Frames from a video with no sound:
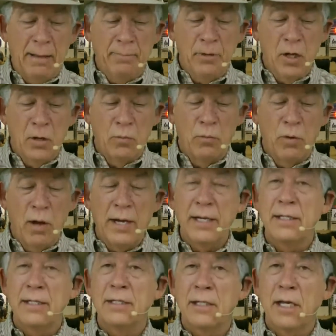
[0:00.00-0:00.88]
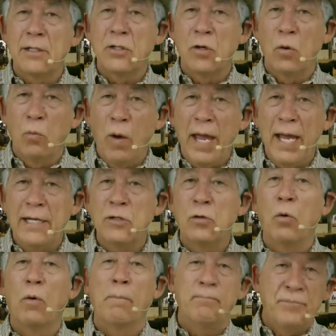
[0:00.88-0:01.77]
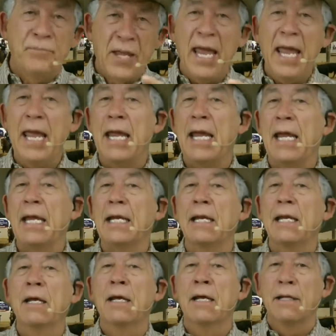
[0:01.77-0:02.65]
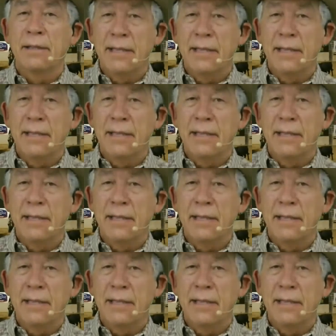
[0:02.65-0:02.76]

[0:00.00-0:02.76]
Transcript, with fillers: I'm going to run in such a way to obtain